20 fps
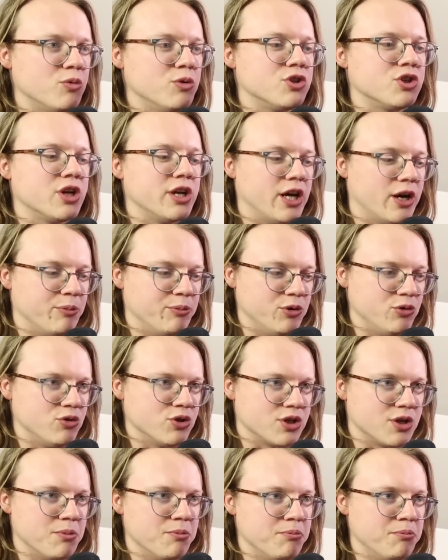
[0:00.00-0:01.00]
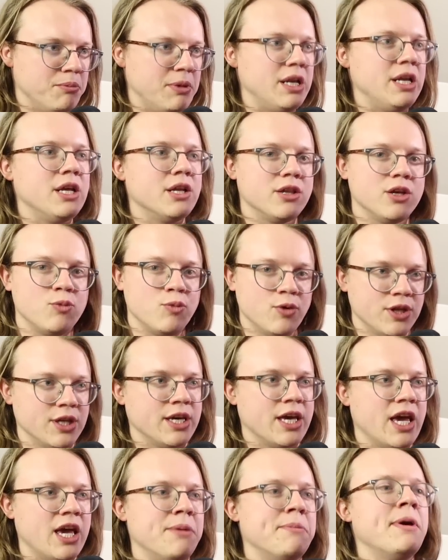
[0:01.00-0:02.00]
which can help you just immediately win the
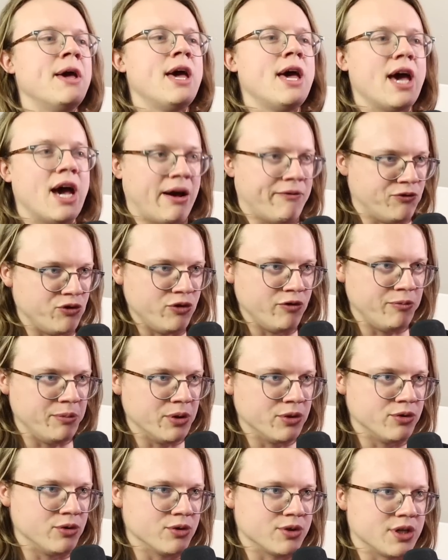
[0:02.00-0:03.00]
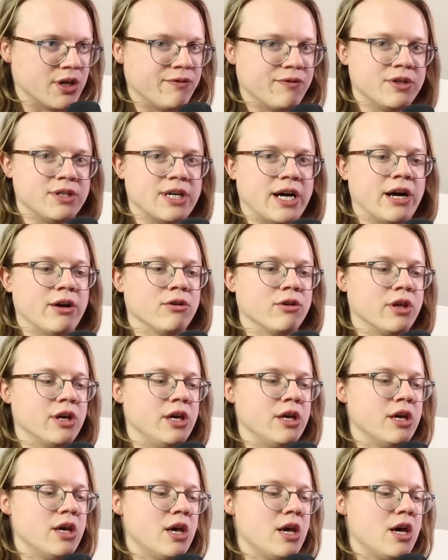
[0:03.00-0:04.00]
game after you've milled yourself
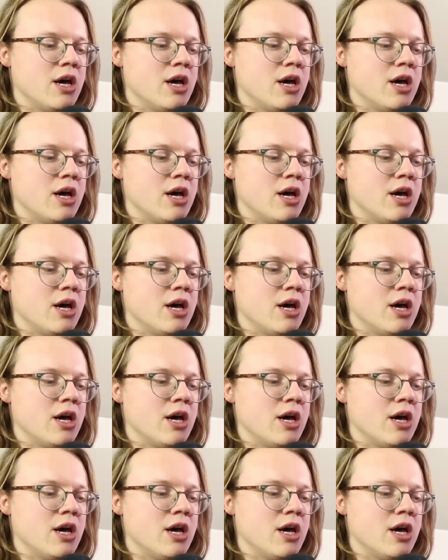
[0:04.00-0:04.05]
entirely.